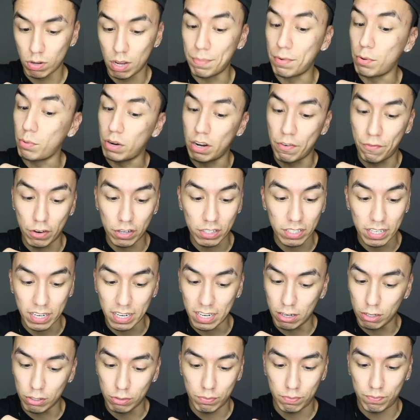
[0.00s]
I remember when I first did it,
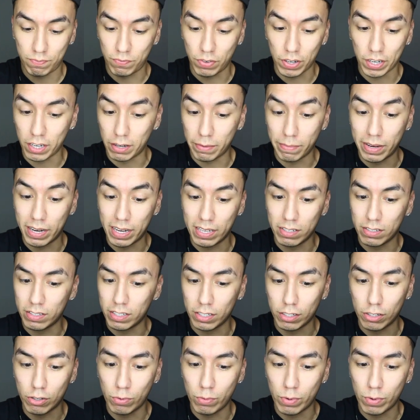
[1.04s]
I was freaking amazed. I was like, no